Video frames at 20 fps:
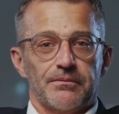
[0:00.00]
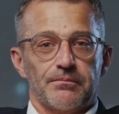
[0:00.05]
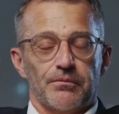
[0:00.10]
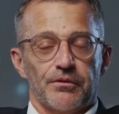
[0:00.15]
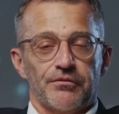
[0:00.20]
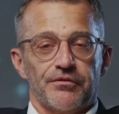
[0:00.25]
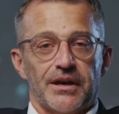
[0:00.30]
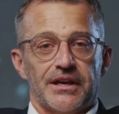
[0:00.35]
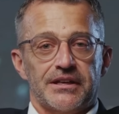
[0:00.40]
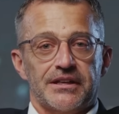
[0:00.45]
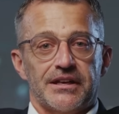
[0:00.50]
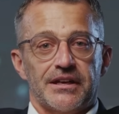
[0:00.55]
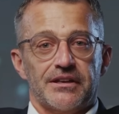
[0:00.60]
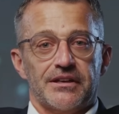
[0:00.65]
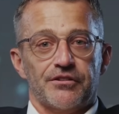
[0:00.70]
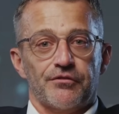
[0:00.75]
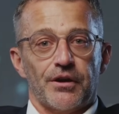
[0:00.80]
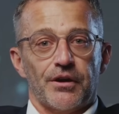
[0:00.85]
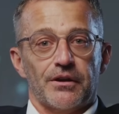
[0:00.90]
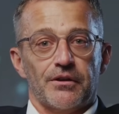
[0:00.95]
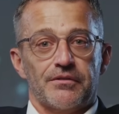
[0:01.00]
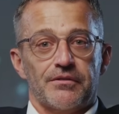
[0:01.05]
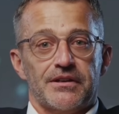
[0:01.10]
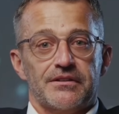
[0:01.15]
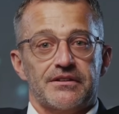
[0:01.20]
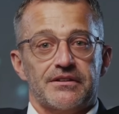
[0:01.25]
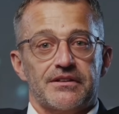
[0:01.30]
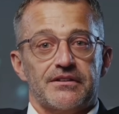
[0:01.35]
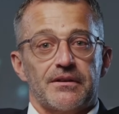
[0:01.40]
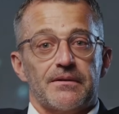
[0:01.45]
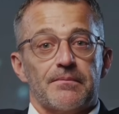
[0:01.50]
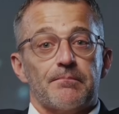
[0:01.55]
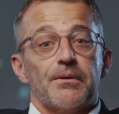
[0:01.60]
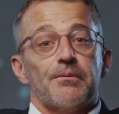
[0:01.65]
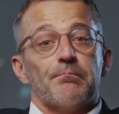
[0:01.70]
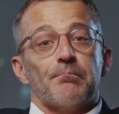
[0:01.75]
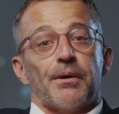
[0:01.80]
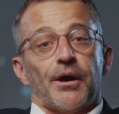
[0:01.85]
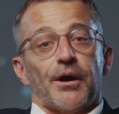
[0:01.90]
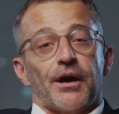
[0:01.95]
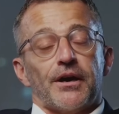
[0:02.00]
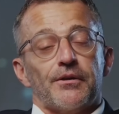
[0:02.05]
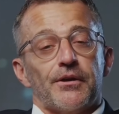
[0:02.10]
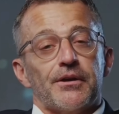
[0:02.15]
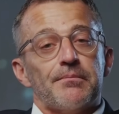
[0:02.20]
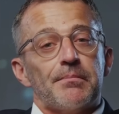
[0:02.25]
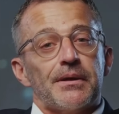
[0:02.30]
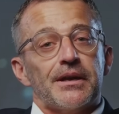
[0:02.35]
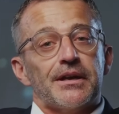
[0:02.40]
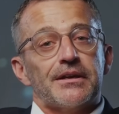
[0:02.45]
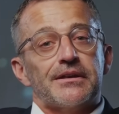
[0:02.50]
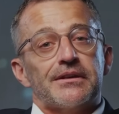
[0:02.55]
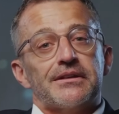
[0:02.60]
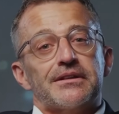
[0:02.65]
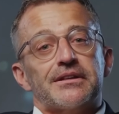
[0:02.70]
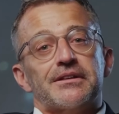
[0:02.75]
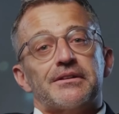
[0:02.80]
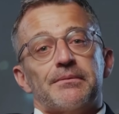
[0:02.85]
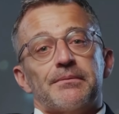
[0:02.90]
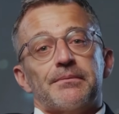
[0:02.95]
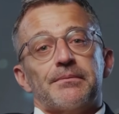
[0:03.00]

reflecting its relevance but moderate buzz.